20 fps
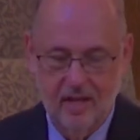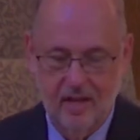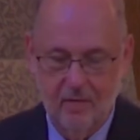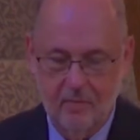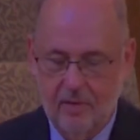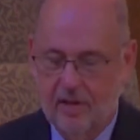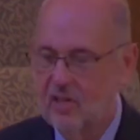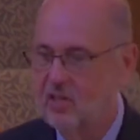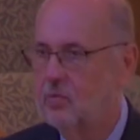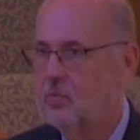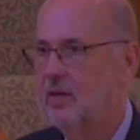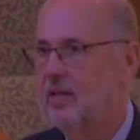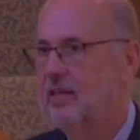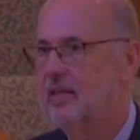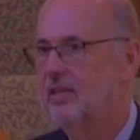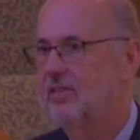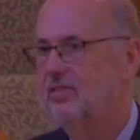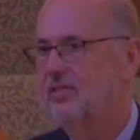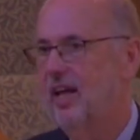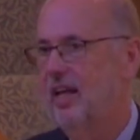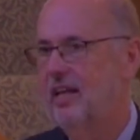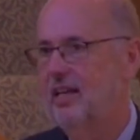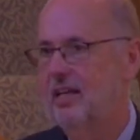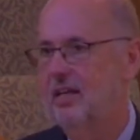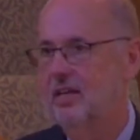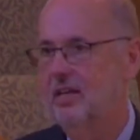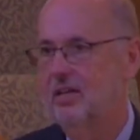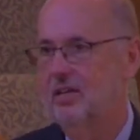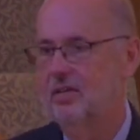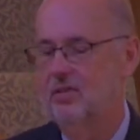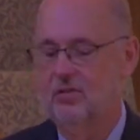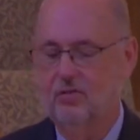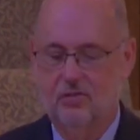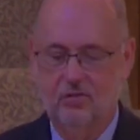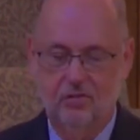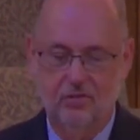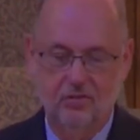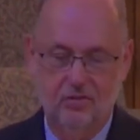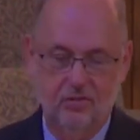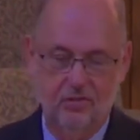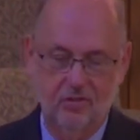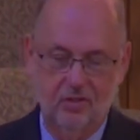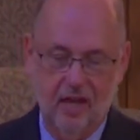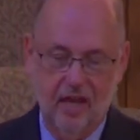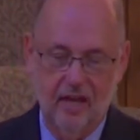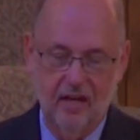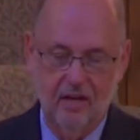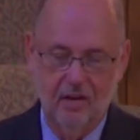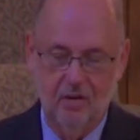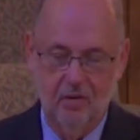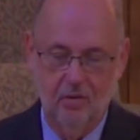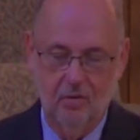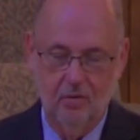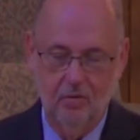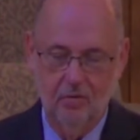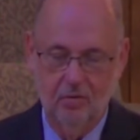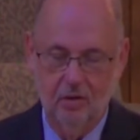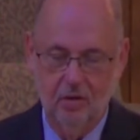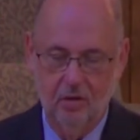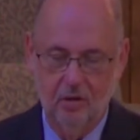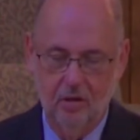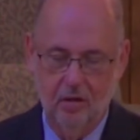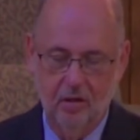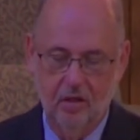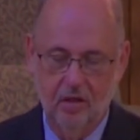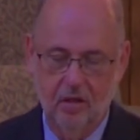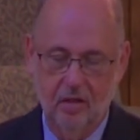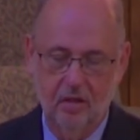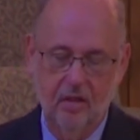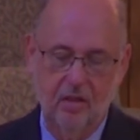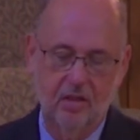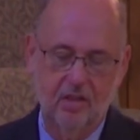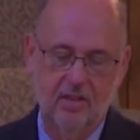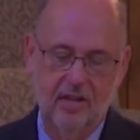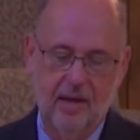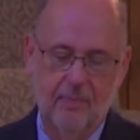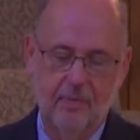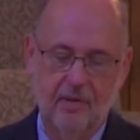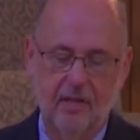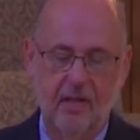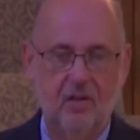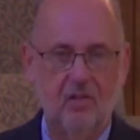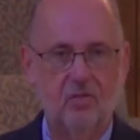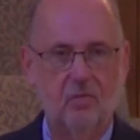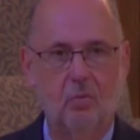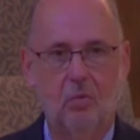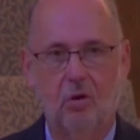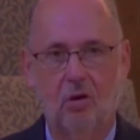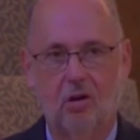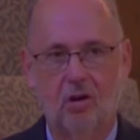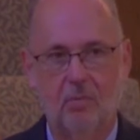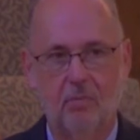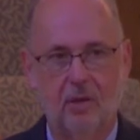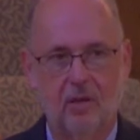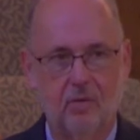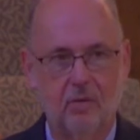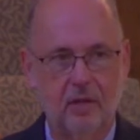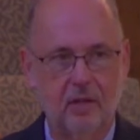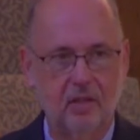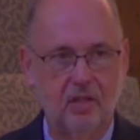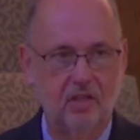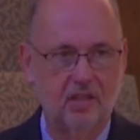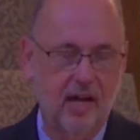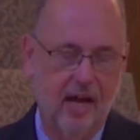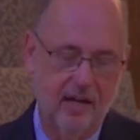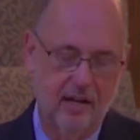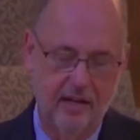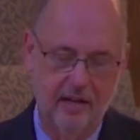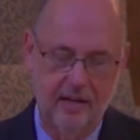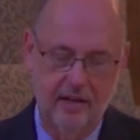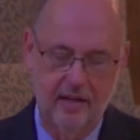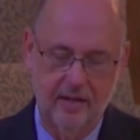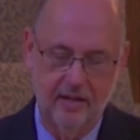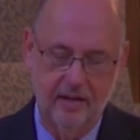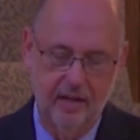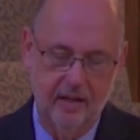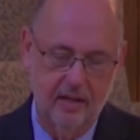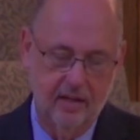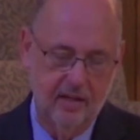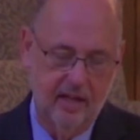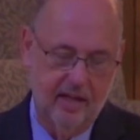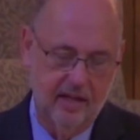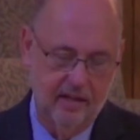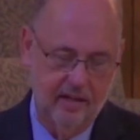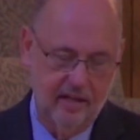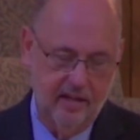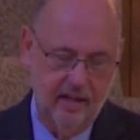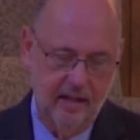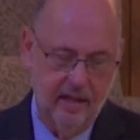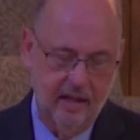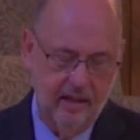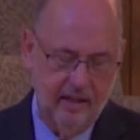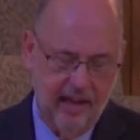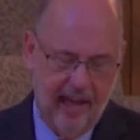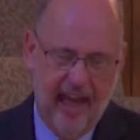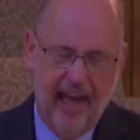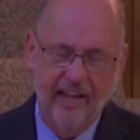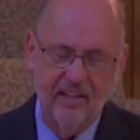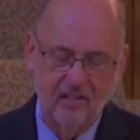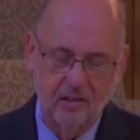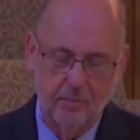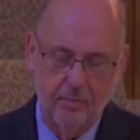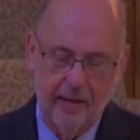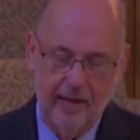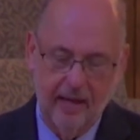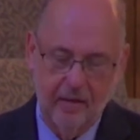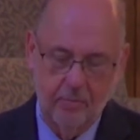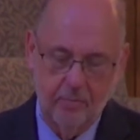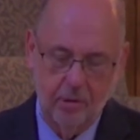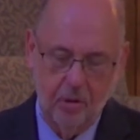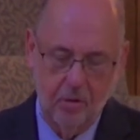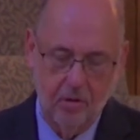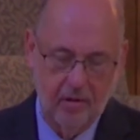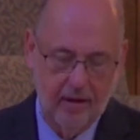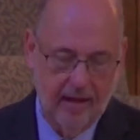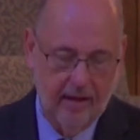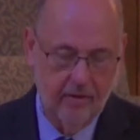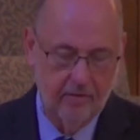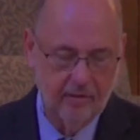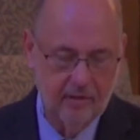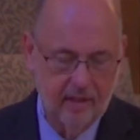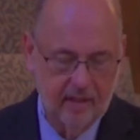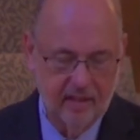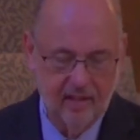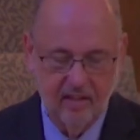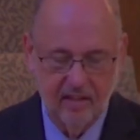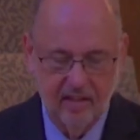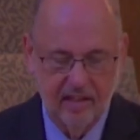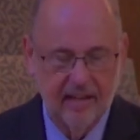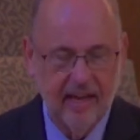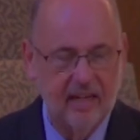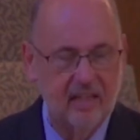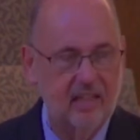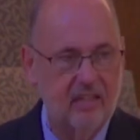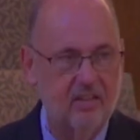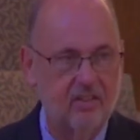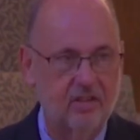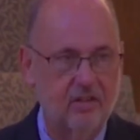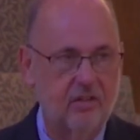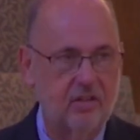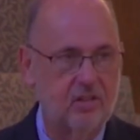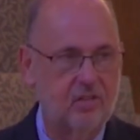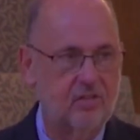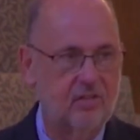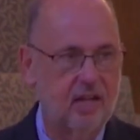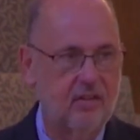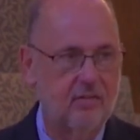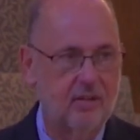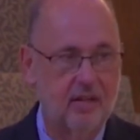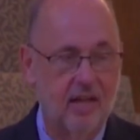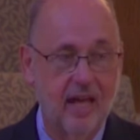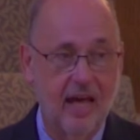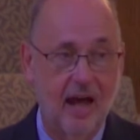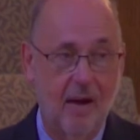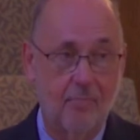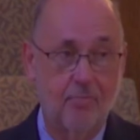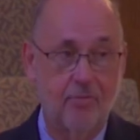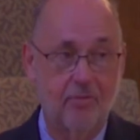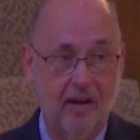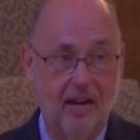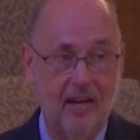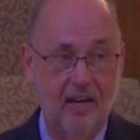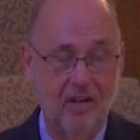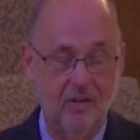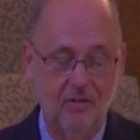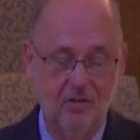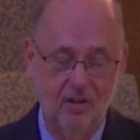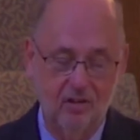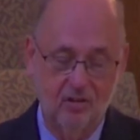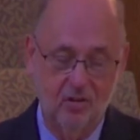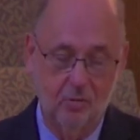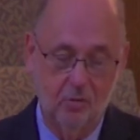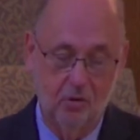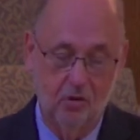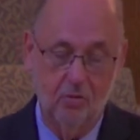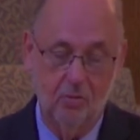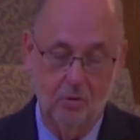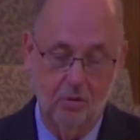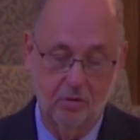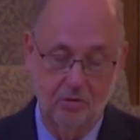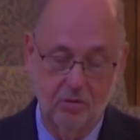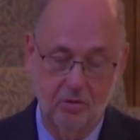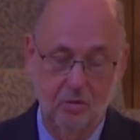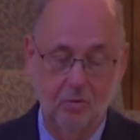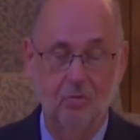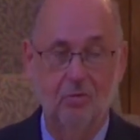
Because when the second Sino Japanese War between China and, and, and Japan broke out in 1937, a prelude to World War II,